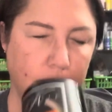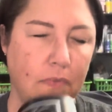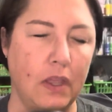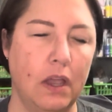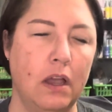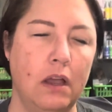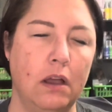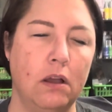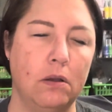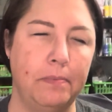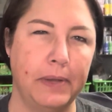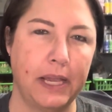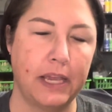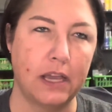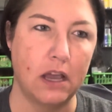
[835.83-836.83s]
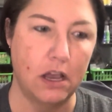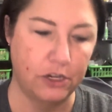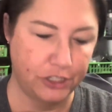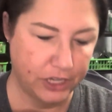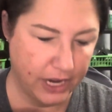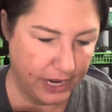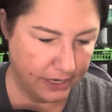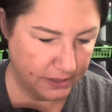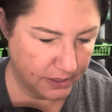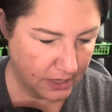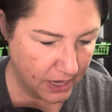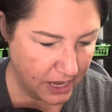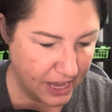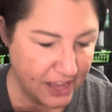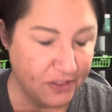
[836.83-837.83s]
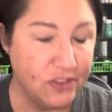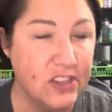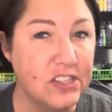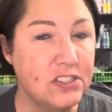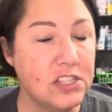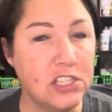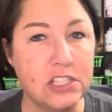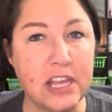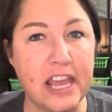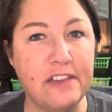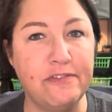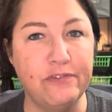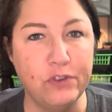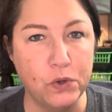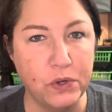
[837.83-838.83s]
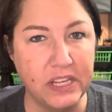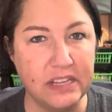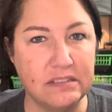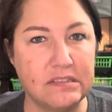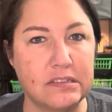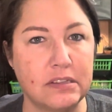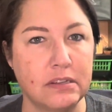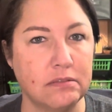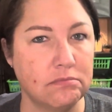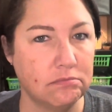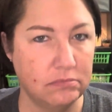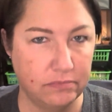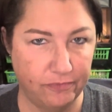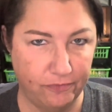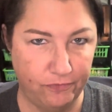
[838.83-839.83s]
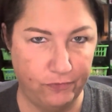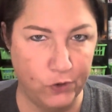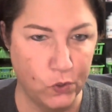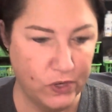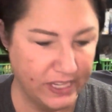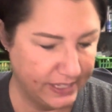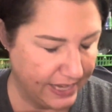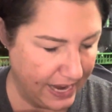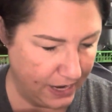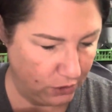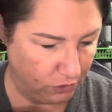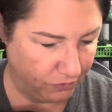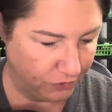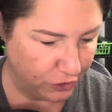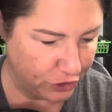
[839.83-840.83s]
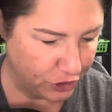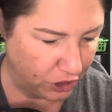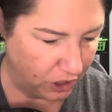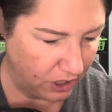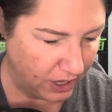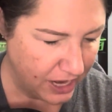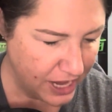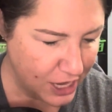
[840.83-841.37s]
Oh my gosh, guys. This is a foodie's candle for sure.